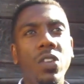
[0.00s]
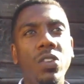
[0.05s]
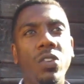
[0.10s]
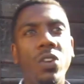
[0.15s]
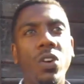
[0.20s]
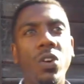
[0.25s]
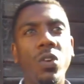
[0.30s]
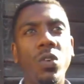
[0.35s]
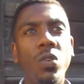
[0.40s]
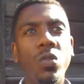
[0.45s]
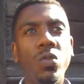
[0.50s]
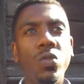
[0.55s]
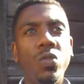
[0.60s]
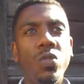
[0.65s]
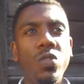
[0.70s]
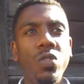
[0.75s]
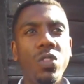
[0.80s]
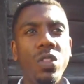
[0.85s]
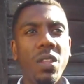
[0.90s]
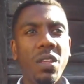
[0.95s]
you know,
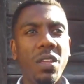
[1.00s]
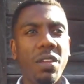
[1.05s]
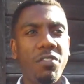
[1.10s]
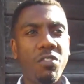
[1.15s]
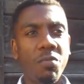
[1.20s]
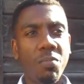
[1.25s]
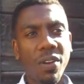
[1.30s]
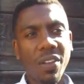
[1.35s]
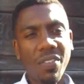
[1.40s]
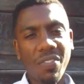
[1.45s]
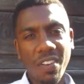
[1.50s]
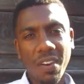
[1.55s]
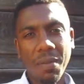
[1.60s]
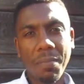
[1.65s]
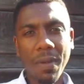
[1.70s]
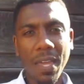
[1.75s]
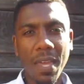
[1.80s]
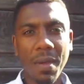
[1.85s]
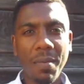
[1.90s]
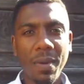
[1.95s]
if you breastfeed a
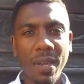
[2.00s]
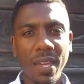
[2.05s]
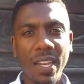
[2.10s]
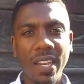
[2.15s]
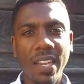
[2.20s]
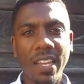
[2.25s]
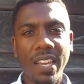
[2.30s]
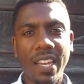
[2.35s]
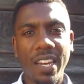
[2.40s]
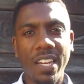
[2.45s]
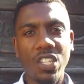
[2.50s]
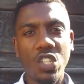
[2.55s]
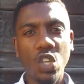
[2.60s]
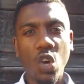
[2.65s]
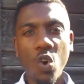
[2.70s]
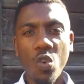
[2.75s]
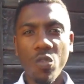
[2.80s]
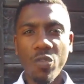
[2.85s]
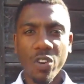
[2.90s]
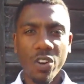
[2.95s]
baby and it's
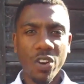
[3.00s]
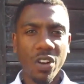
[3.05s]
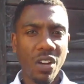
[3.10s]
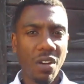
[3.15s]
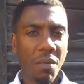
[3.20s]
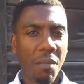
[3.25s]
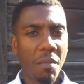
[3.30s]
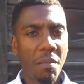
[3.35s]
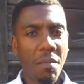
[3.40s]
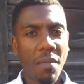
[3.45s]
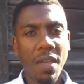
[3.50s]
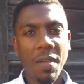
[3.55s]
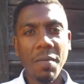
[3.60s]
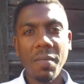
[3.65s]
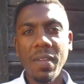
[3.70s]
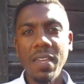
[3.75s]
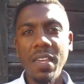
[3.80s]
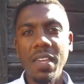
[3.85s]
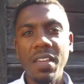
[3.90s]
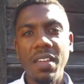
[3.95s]
over,
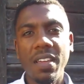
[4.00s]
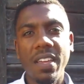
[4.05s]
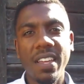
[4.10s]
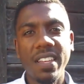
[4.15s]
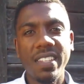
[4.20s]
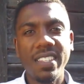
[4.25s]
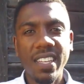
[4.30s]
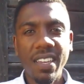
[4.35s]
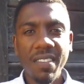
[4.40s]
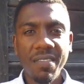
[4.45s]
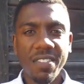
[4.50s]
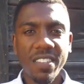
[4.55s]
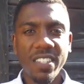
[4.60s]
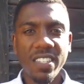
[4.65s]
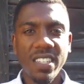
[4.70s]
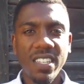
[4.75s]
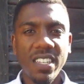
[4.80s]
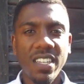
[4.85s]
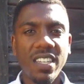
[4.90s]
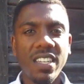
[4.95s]
maybe it's
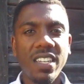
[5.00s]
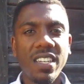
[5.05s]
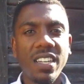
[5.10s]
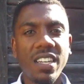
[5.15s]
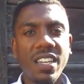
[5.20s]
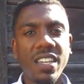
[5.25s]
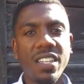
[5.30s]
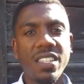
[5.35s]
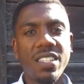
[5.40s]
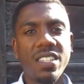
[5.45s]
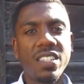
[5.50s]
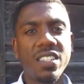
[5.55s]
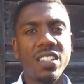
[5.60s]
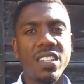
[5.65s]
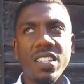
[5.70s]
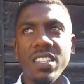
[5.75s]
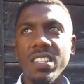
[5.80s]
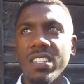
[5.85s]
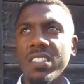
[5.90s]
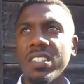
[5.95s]
infancy, it's
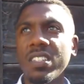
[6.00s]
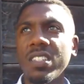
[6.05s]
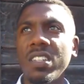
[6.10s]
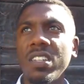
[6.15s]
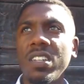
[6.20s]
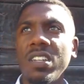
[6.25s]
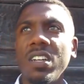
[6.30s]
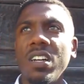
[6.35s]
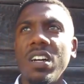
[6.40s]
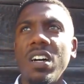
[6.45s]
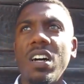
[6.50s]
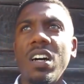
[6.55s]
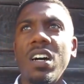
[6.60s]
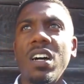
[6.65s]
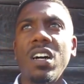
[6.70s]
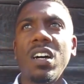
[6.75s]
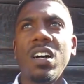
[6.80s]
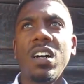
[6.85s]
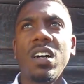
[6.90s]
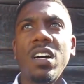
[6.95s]
it's
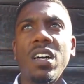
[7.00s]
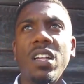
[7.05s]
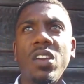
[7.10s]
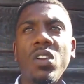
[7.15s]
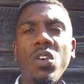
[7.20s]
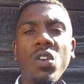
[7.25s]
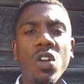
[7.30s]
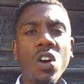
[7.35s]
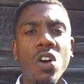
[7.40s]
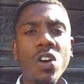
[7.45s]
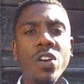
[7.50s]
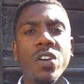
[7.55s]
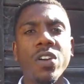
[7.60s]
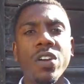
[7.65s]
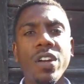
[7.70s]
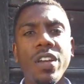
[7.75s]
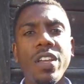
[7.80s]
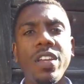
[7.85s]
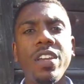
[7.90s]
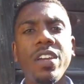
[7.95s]
uh, no
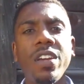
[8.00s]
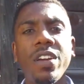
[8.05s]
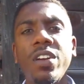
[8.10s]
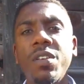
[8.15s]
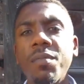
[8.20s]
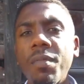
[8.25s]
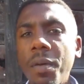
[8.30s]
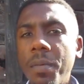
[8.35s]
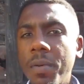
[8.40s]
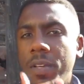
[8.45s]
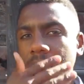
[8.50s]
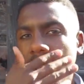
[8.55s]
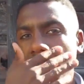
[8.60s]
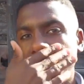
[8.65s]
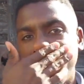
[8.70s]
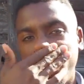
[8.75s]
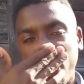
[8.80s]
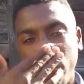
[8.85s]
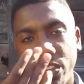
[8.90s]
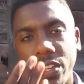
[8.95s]
longer a year, maybe it's
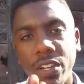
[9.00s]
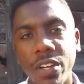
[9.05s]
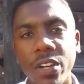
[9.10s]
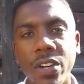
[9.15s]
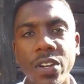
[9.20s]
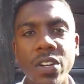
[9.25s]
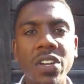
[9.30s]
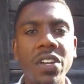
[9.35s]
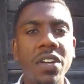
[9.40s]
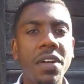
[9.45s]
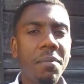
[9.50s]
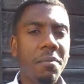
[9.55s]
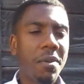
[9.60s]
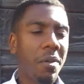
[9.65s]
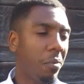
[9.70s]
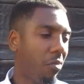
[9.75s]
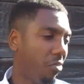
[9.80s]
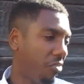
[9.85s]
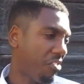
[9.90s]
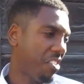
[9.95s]
after a year,
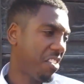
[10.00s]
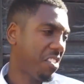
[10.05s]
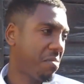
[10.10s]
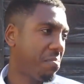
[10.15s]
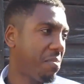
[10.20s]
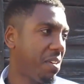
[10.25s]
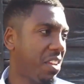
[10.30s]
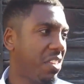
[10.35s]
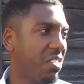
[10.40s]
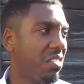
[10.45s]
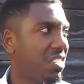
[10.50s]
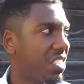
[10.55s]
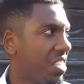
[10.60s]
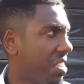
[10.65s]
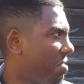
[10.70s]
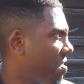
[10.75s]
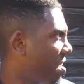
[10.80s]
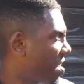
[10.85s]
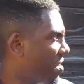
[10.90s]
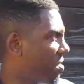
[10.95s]
people frown upon you and
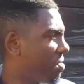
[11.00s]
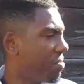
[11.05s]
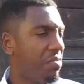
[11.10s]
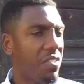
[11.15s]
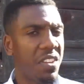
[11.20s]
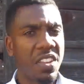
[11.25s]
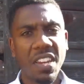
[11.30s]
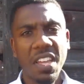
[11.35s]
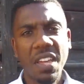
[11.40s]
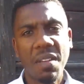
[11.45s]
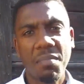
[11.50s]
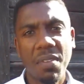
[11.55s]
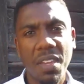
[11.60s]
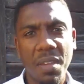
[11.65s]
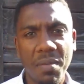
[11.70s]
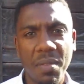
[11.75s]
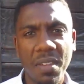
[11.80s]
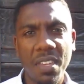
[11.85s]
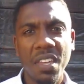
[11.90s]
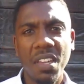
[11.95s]
say, "Why are you feeding that
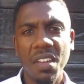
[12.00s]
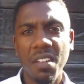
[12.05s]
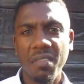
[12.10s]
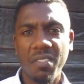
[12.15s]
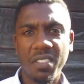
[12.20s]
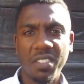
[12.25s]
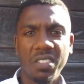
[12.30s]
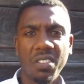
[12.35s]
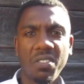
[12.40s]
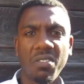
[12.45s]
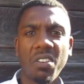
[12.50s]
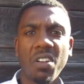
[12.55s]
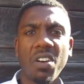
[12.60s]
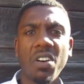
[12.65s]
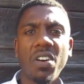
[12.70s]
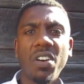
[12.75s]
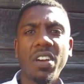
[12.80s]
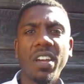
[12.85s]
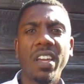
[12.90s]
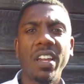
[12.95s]
baby for so
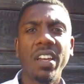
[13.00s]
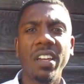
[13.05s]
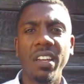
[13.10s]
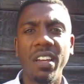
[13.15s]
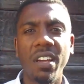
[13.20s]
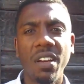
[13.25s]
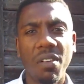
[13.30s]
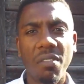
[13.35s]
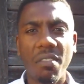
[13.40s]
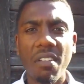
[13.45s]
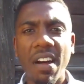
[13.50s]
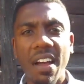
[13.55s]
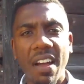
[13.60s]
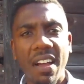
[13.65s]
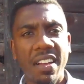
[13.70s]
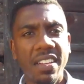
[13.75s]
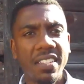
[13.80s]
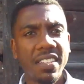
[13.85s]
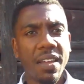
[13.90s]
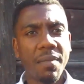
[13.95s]
long?" and
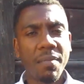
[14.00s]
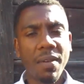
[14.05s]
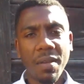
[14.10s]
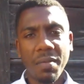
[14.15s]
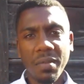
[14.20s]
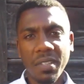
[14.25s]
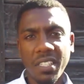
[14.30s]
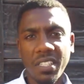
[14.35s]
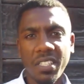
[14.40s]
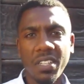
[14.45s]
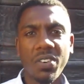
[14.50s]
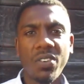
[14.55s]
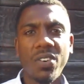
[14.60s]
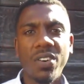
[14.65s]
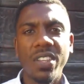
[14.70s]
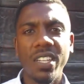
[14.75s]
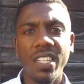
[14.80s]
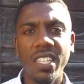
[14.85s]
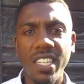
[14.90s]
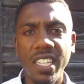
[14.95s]
why is that baby still
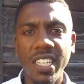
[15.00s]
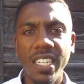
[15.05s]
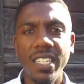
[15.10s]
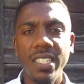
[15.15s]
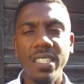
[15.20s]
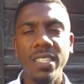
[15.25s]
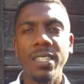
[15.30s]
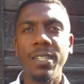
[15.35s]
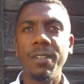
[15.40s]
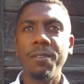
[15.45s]
on teat?